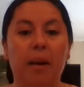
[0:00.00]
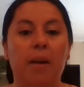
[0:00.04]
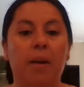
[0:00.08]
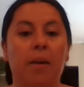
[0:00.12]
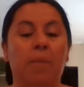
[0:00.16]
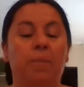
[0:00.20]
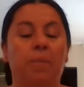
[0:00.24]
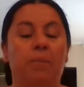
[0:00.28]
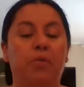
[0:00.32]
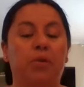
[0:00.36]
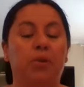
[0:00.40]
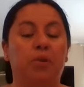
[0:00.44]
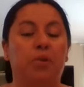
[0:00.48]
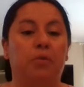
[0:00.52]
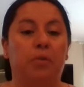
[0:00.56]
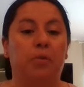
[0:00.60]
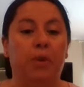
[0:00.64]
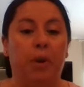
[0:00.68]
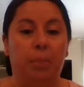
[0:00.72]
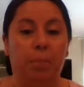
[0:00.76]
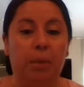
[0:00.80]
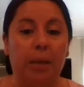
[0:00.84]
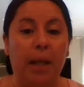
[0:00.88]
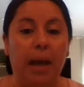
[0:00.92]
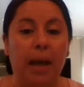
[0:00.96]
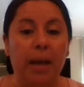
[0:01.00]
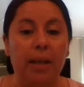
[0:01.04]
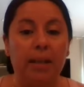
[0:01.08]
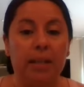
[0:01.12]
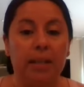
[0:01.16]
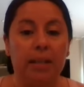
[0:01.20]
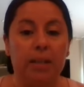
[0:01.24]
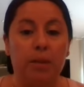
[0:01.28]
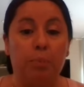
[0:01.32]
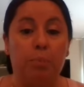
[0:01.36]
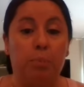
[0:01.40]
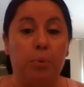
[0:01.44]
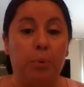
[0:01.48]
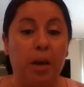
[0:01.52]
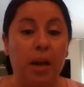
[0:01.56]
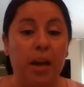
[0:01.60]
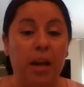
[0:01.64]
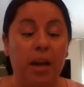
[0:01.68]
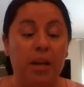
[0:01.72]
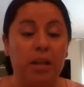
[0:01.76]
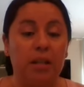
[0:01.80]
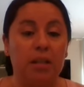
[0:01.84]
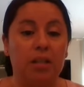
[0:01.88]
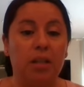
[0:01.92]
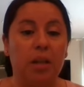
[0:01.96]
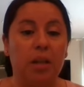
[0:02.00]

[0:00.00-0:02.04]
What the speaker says: You've applied this brace